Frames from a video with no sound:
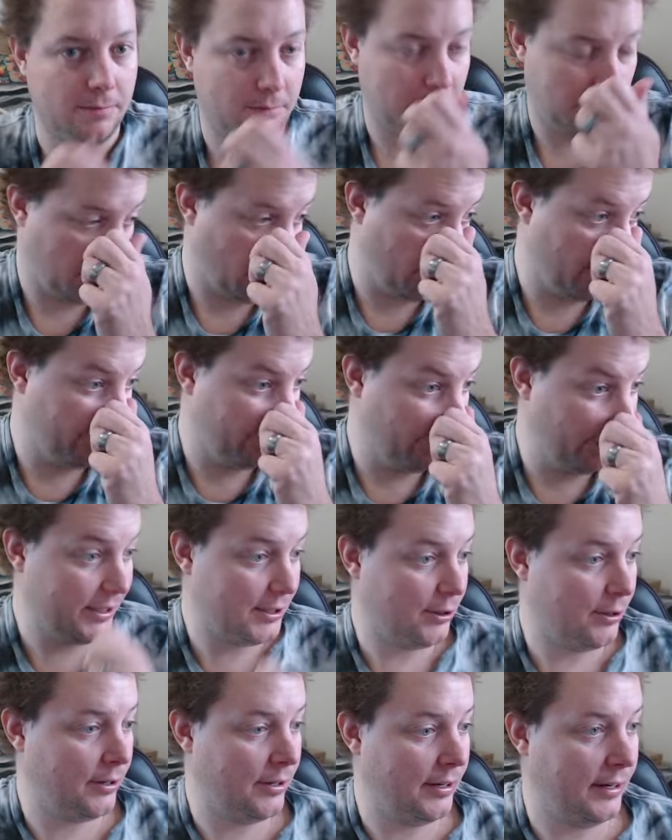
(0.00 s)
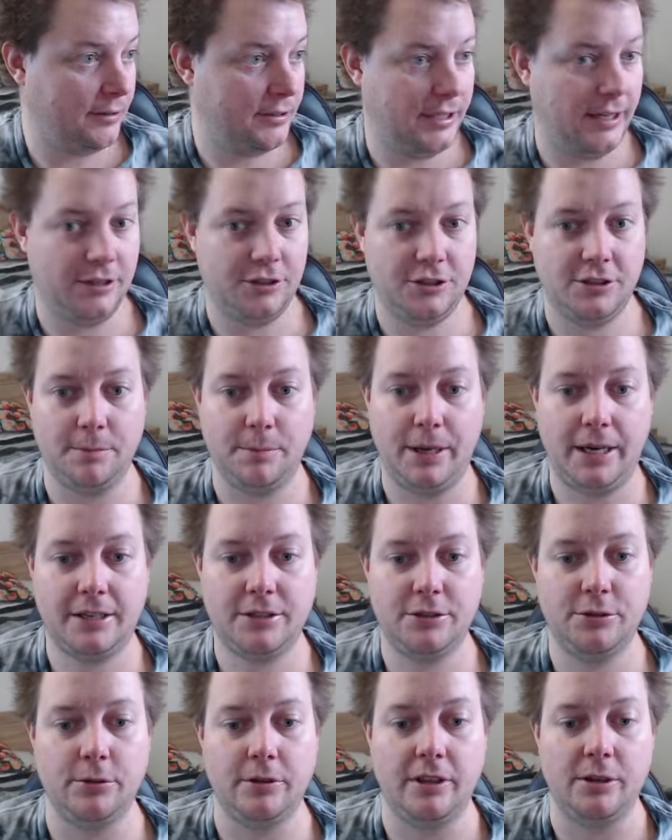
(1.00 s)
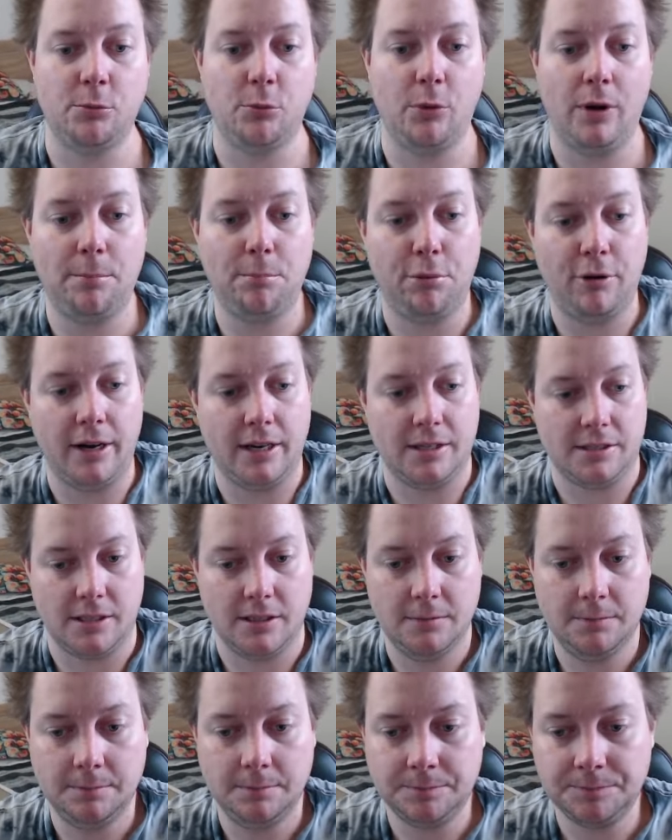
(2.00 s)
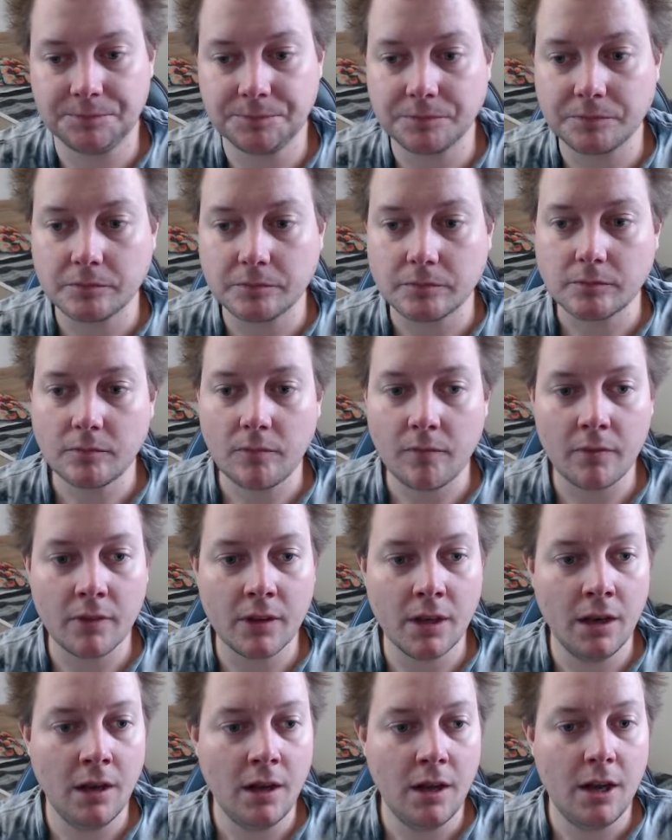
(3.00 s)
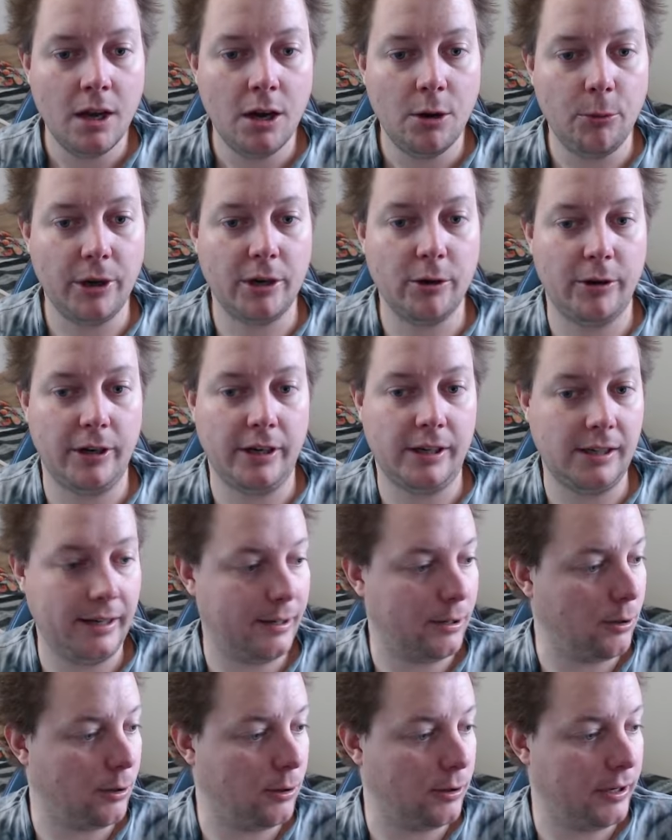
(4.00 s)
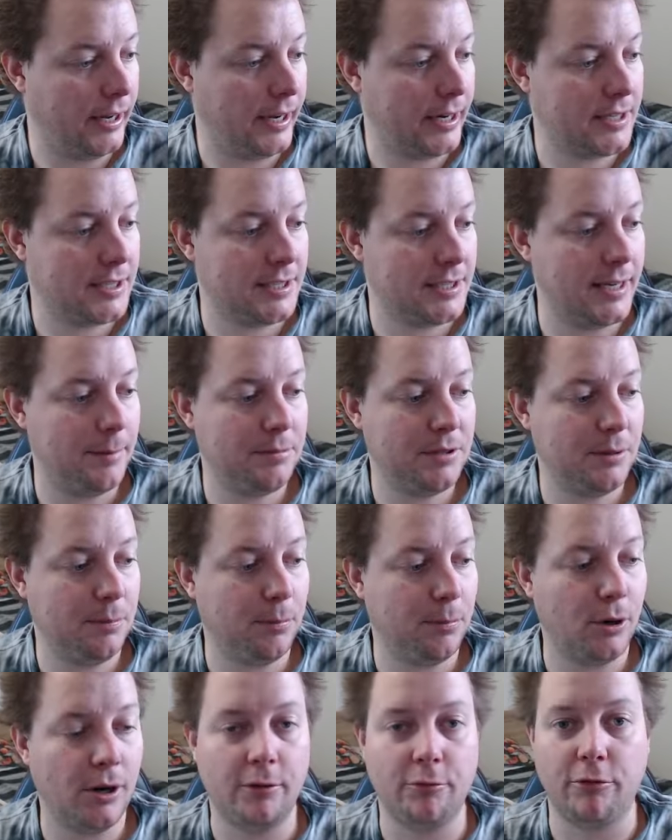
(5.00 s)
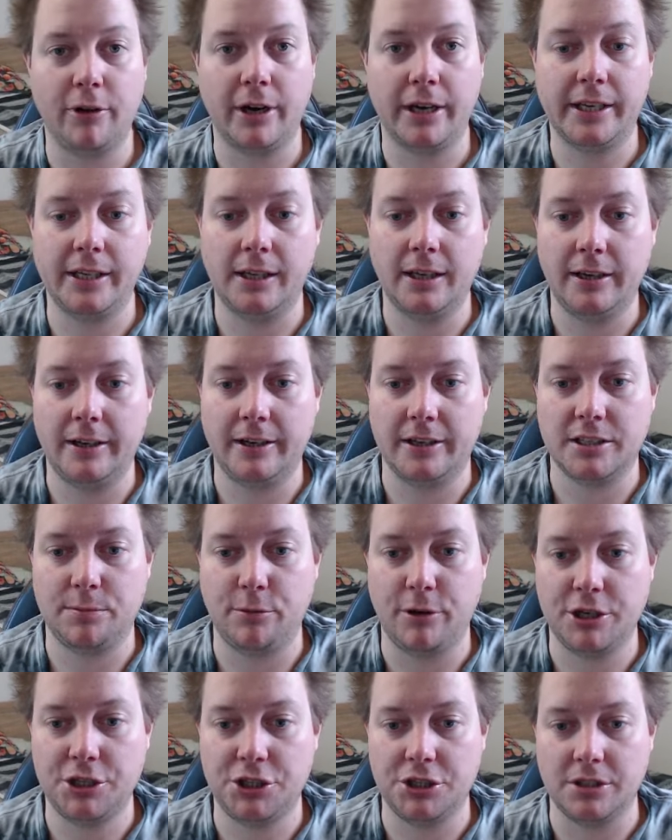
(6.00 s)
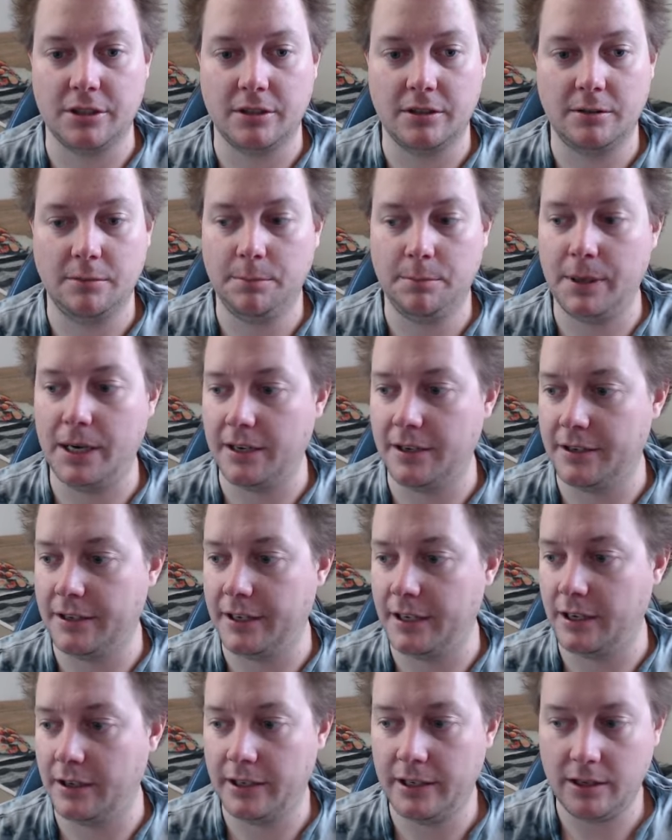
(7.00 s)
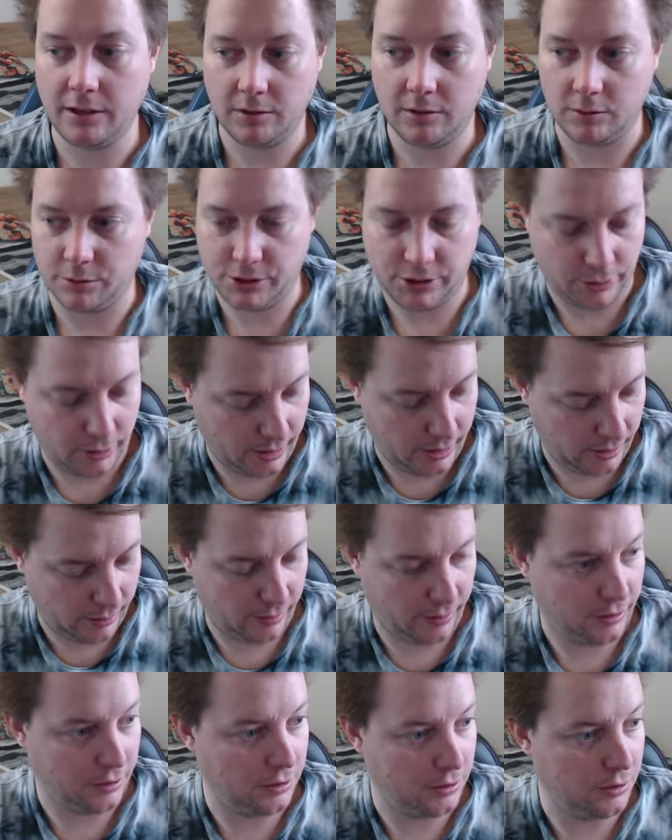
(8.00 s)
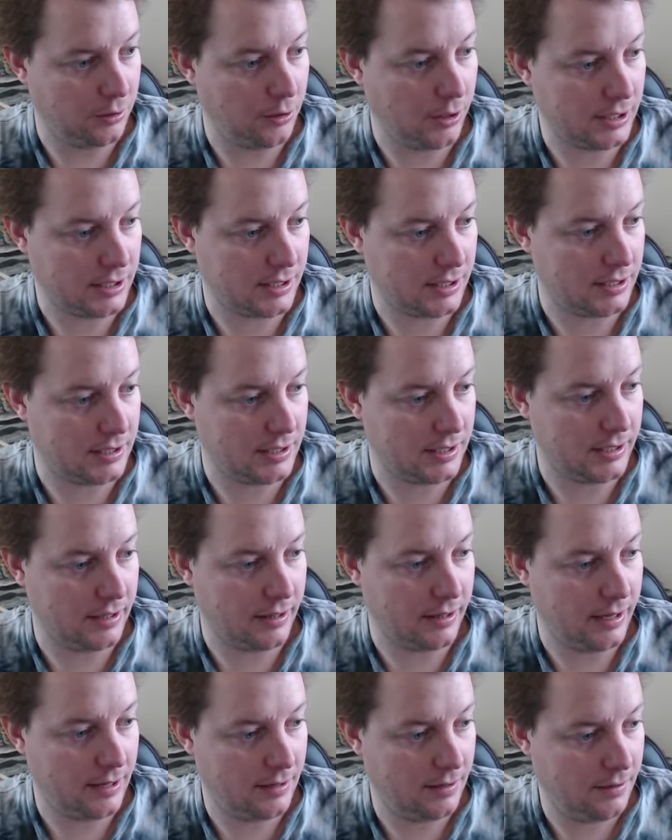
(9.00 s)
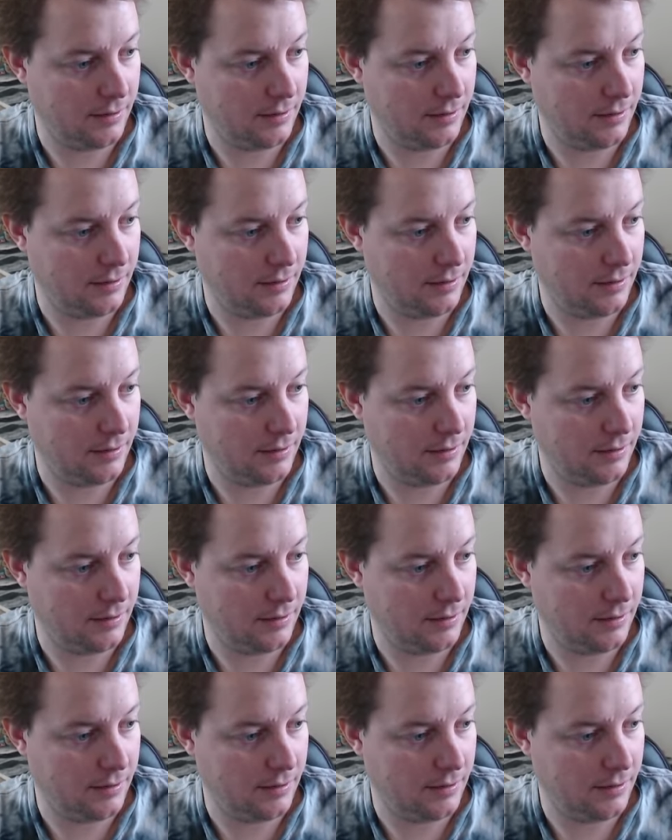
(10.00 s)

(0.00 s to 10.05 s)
So if we turn our attention back to the web browser, we're going to click on Accept by Regular Expression button down here. Oh, sorry, I don't think you guys can see that.